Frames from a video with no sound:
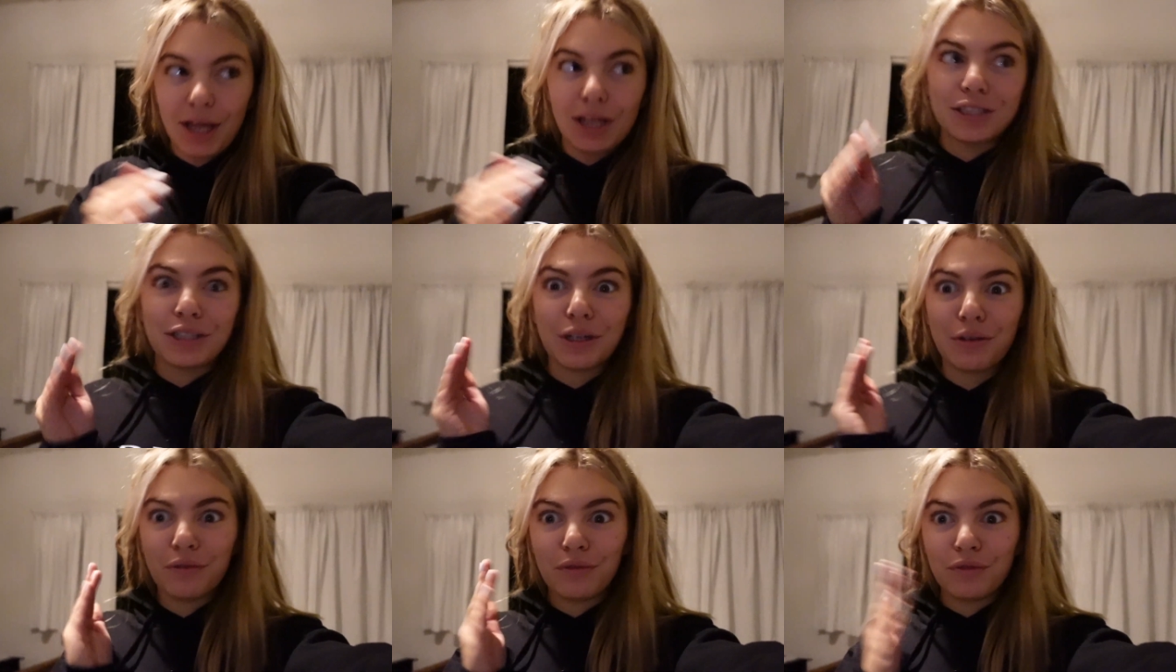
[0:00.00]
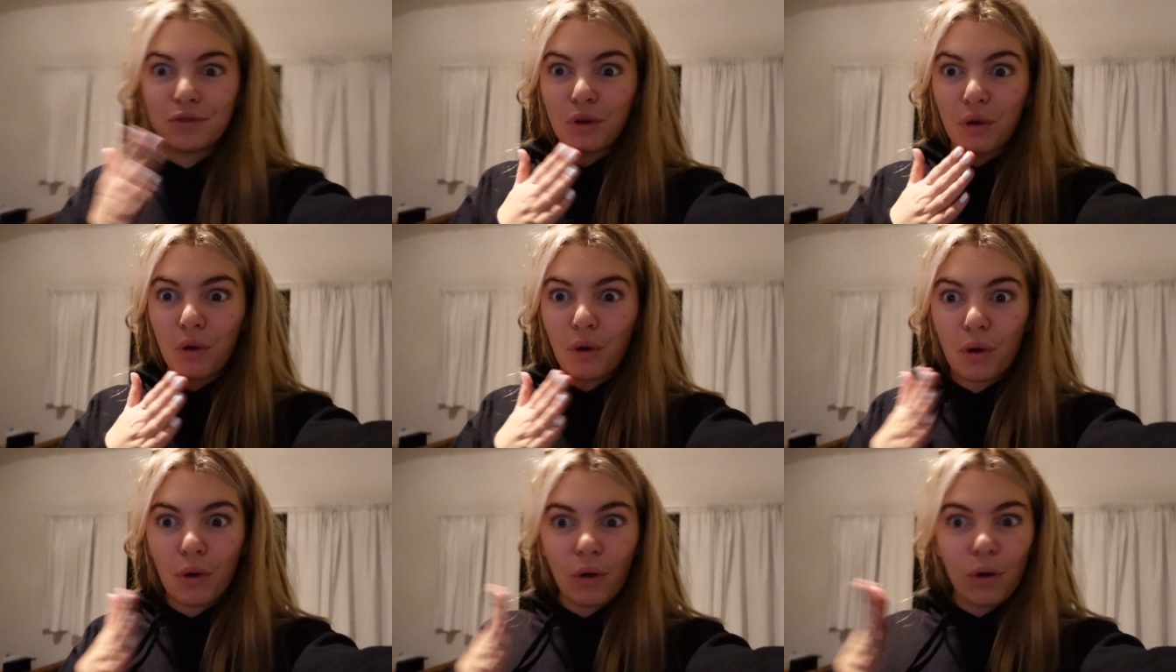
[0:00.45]
So
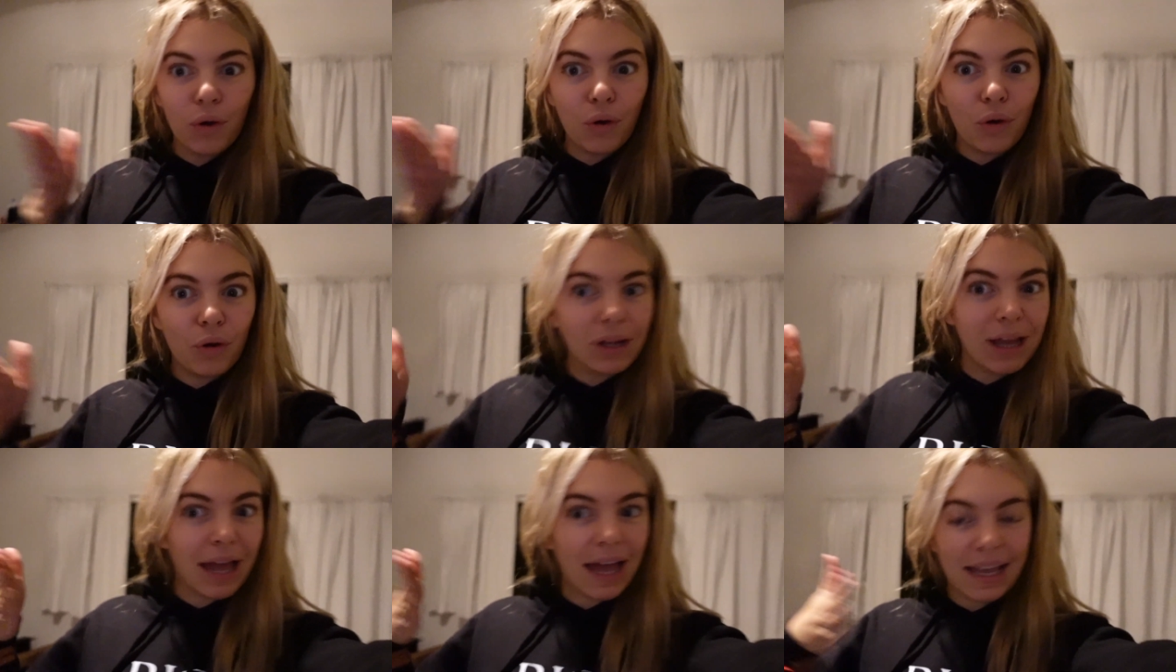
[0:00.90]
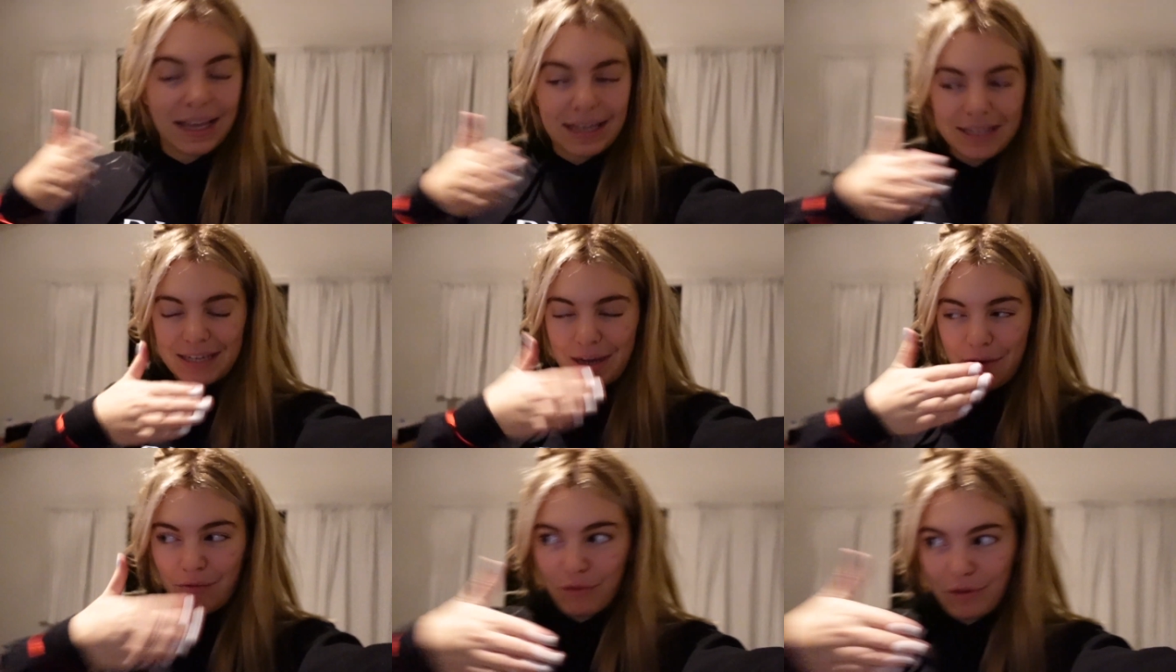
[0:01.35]
four
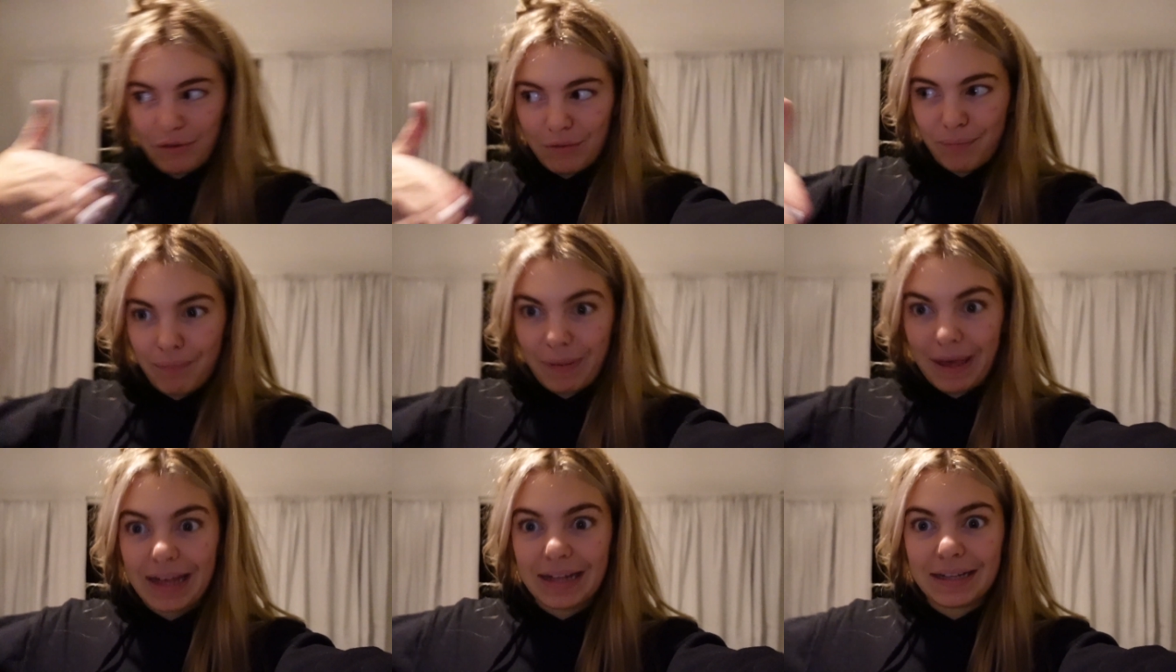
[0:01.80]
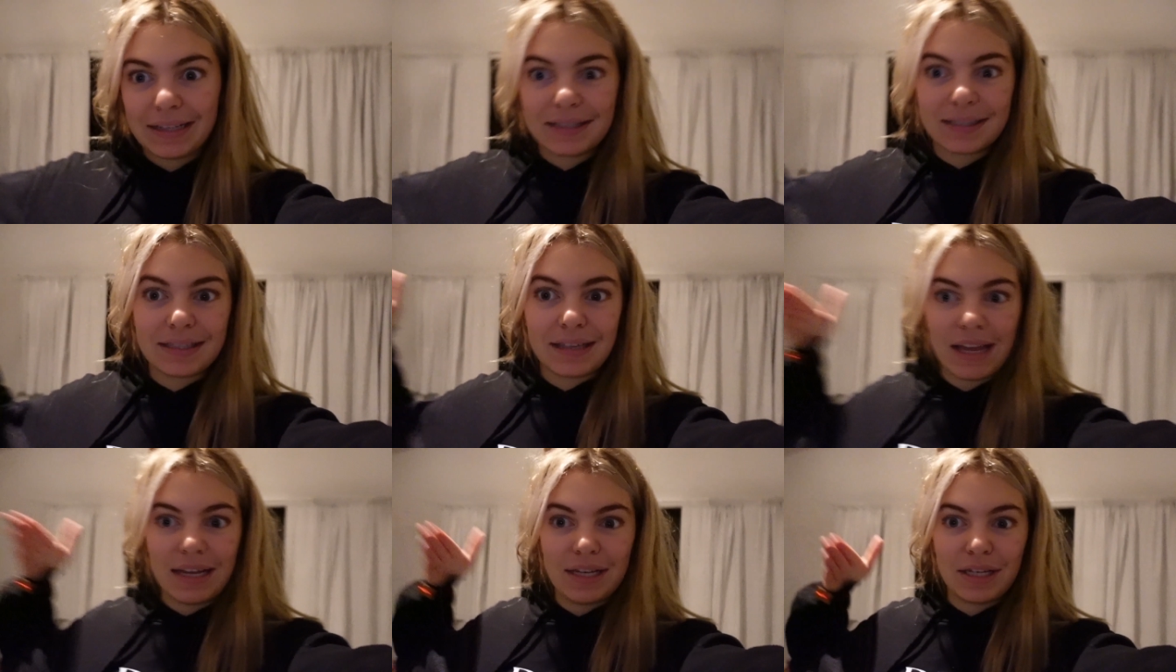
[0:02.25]
like different
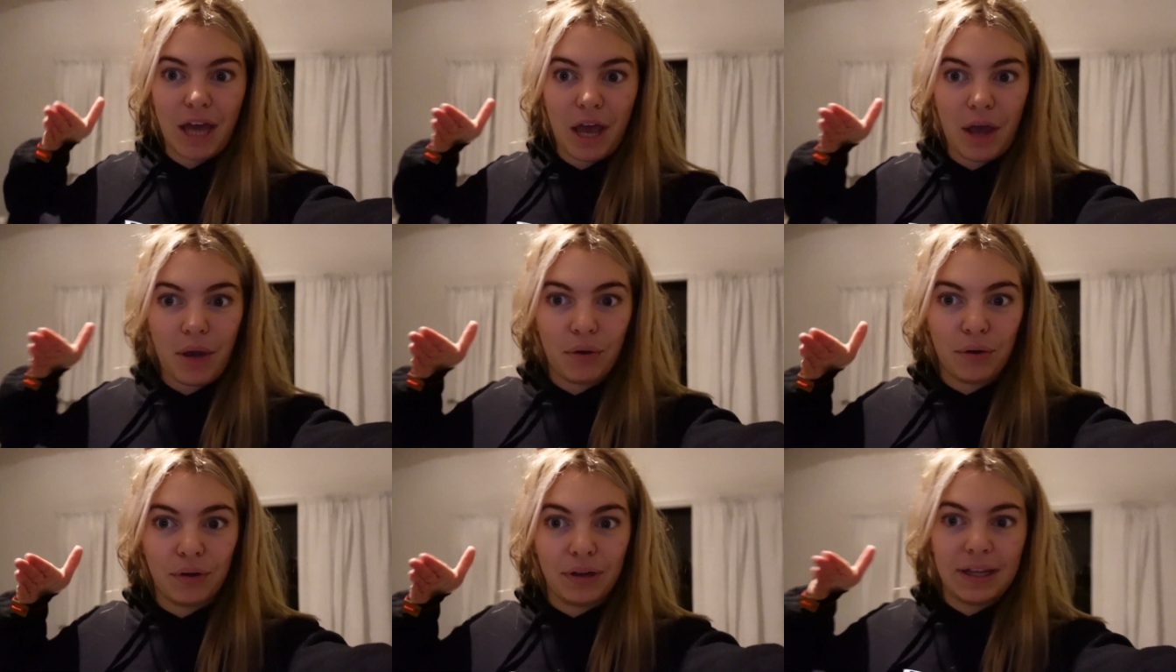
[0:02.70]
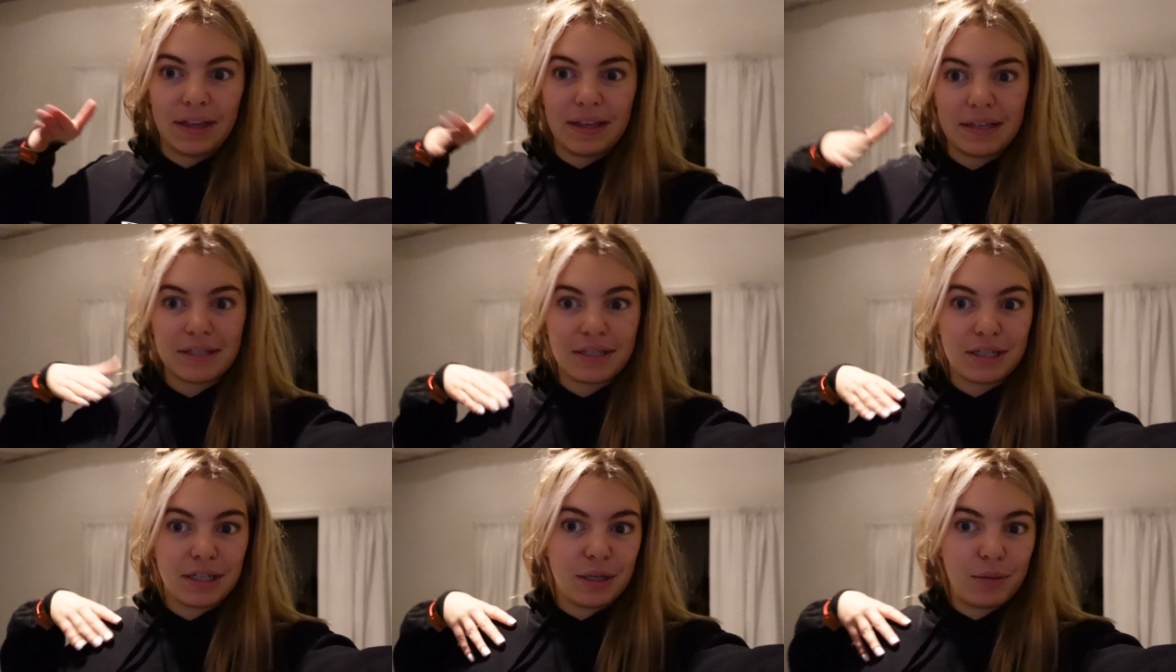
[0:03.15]
bits in total in
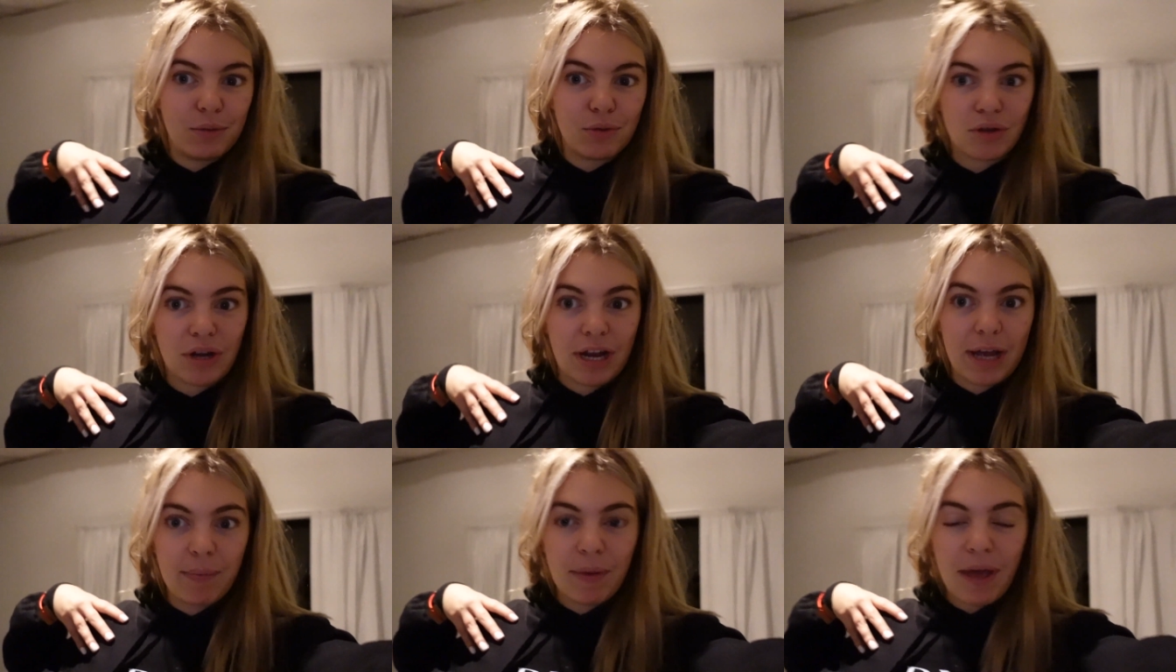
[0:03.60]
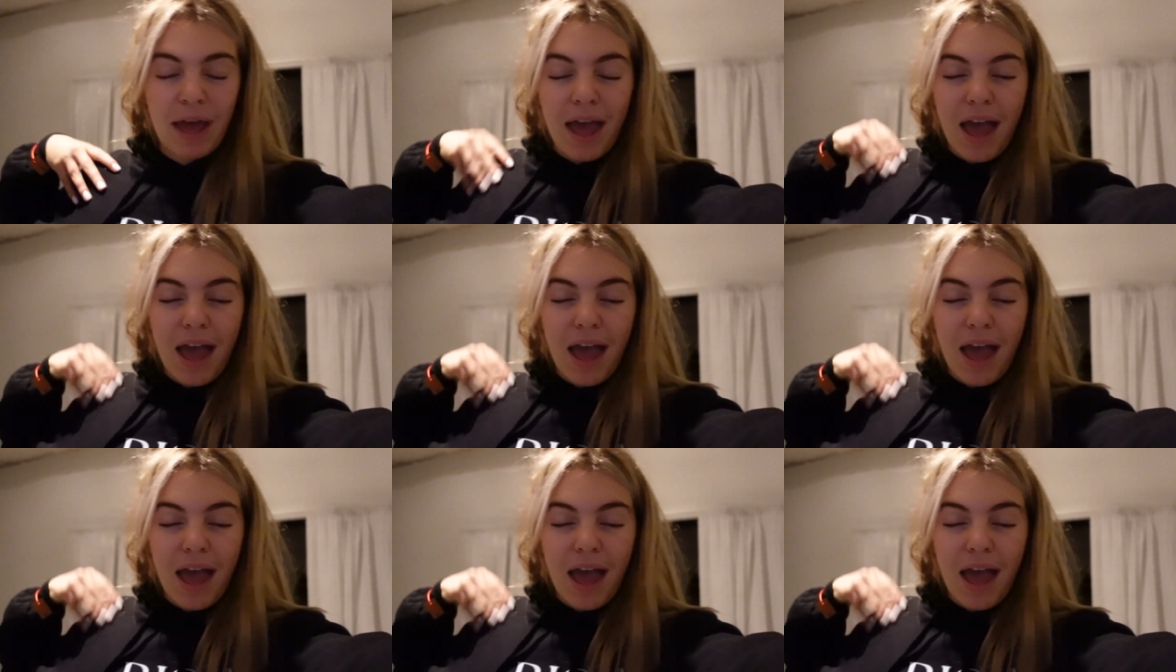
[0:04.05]
this Tulum trip.